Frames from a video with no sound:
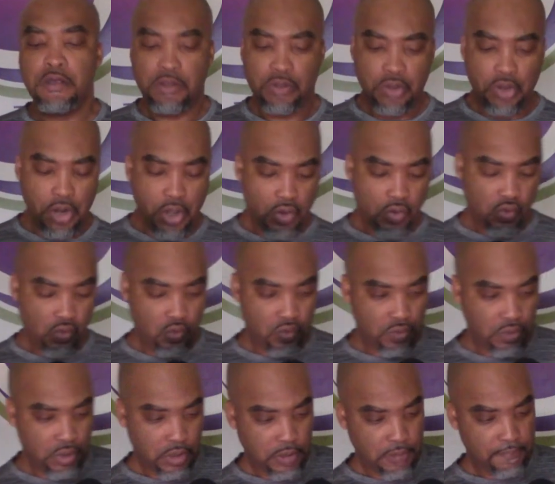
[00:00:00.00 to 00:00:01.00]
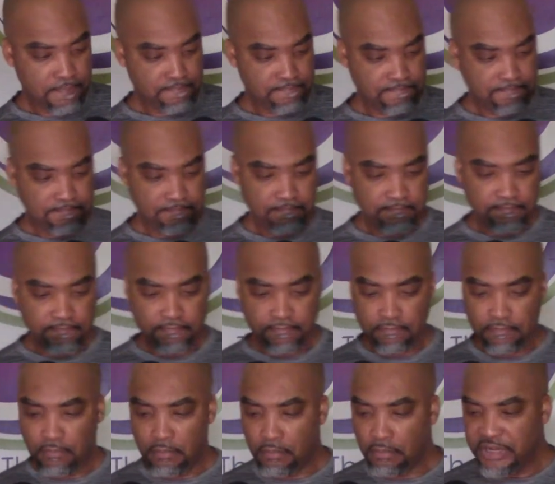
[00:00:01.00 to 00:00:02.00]
You know,
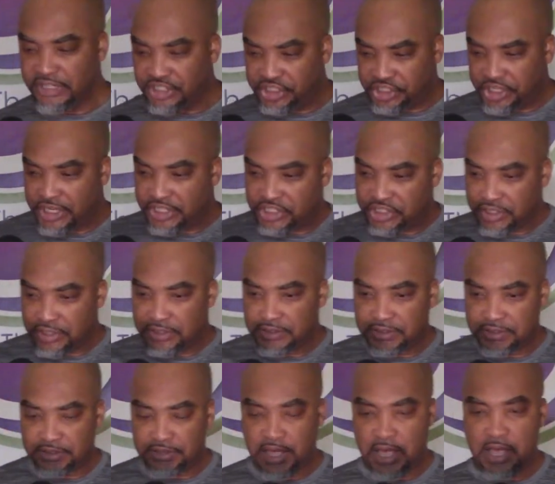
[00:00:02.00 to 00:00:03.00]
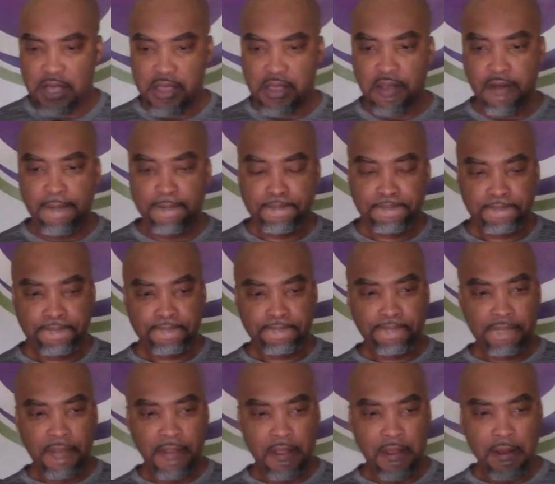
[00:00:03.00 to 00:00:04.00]
magicians, they
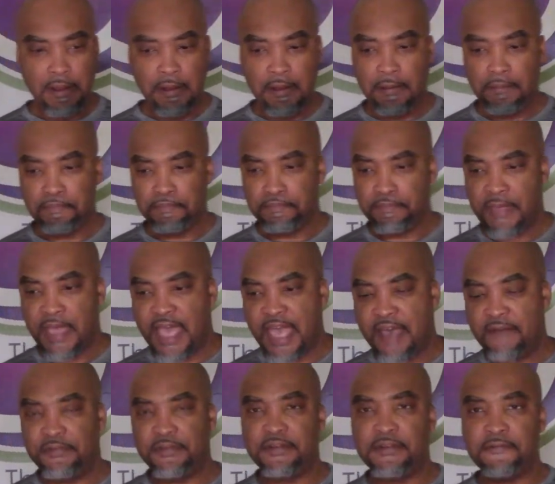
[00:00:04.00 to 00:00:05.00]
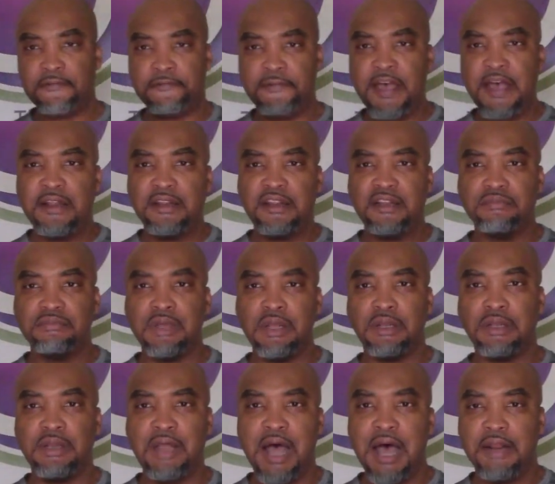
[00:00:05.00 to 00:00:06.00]
have developed a
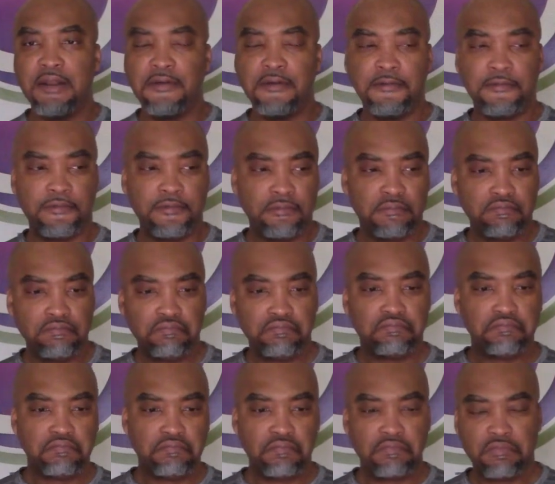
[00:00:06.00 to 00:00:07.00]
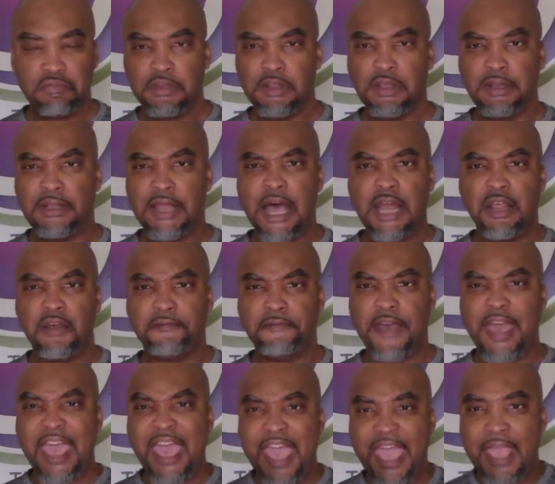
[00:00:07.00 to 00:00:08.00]
lot
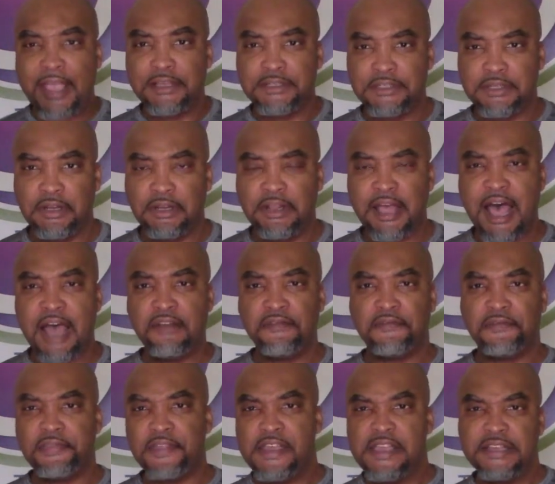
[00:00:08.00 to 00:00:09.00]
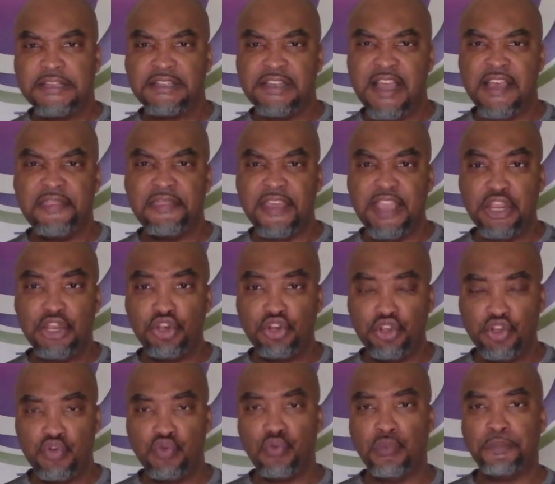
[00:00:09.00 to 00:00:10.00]
of acts, a lot of things that they
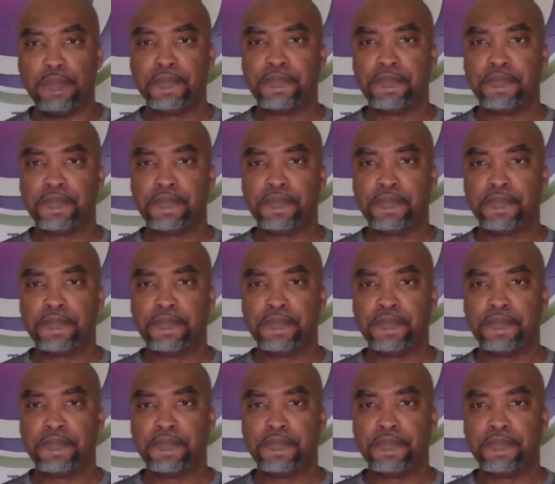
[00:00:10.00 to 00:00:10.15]
do.